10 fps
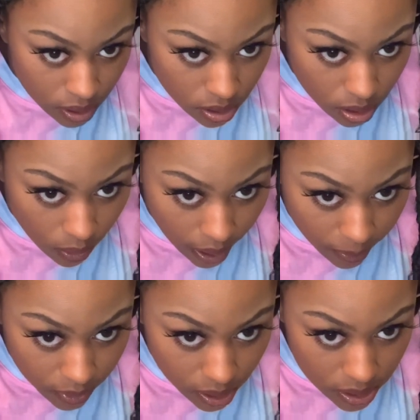So I'm
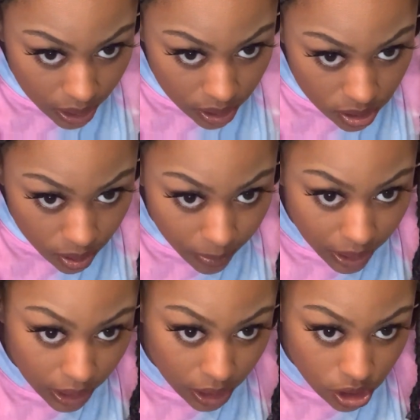going to take some
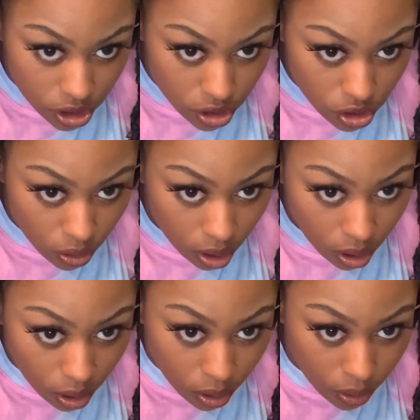edge
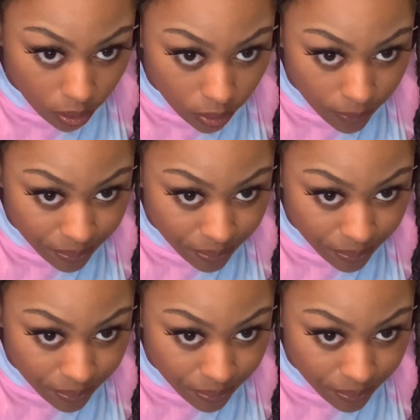control